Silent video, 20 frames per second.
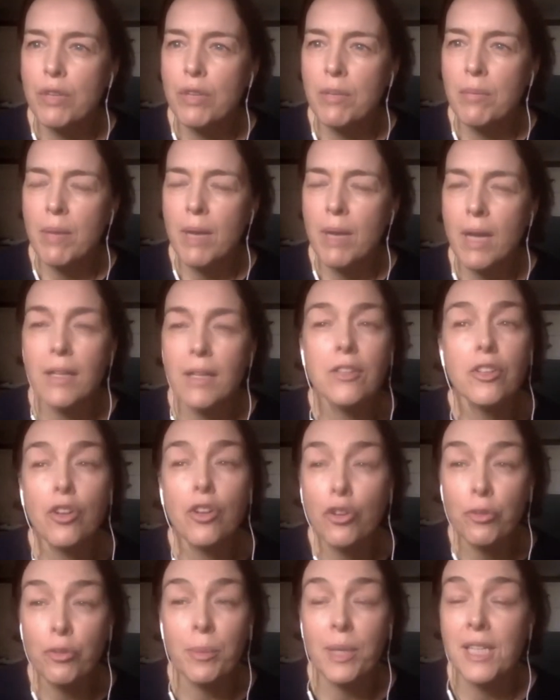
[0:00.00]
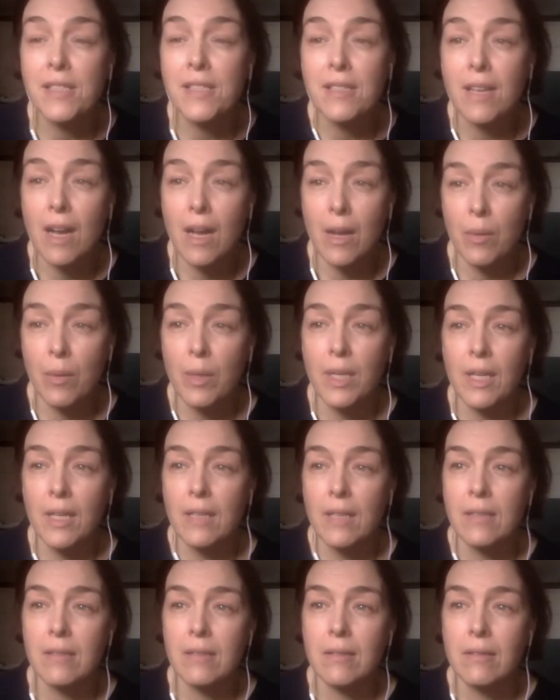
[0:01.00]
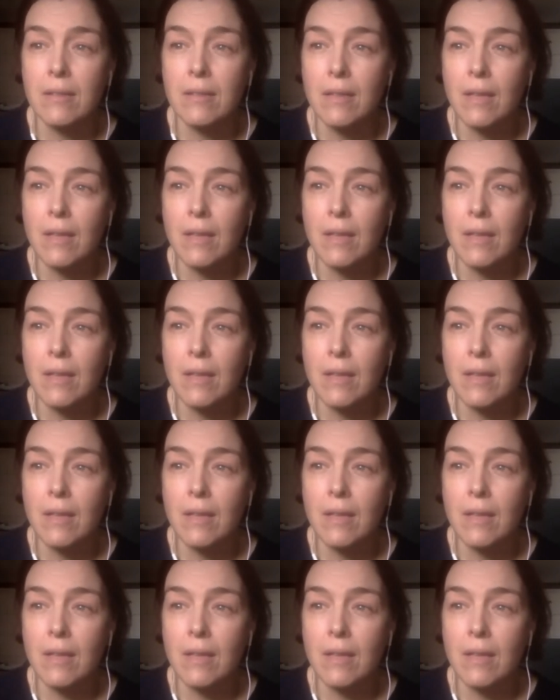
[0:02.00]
written by an anonymous eyewitness